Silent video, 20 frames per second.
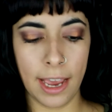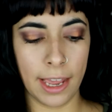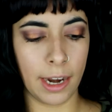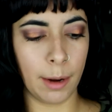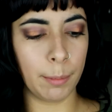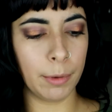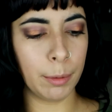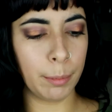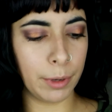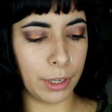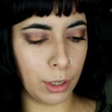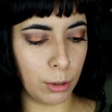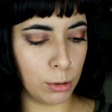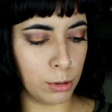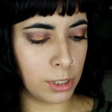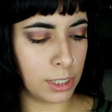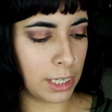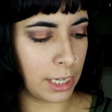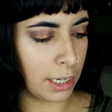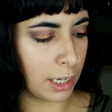and I'm going to be
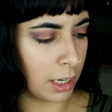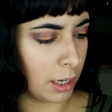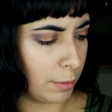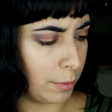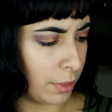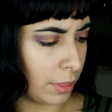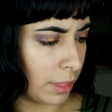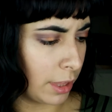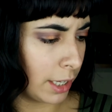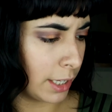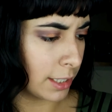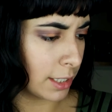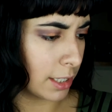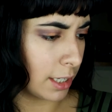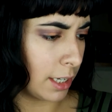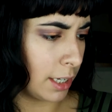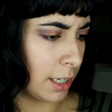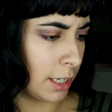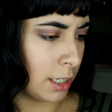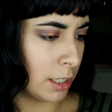using, this
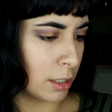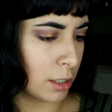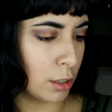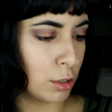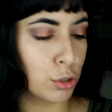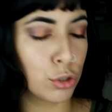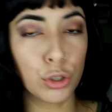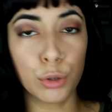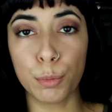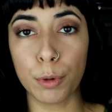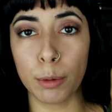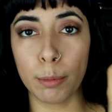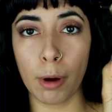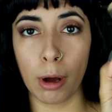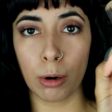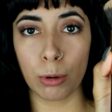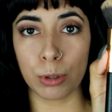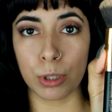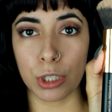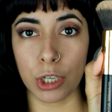is
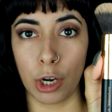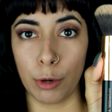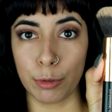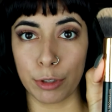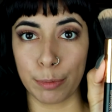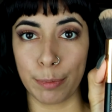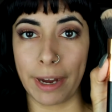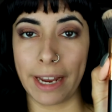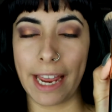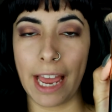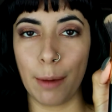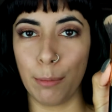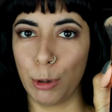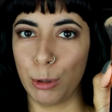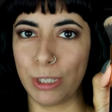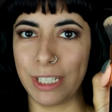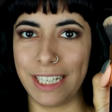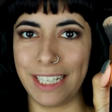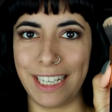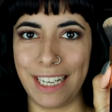Supermodel Sculpt by
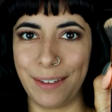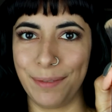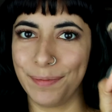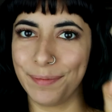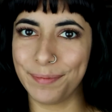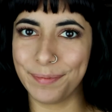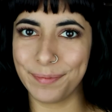MOTD.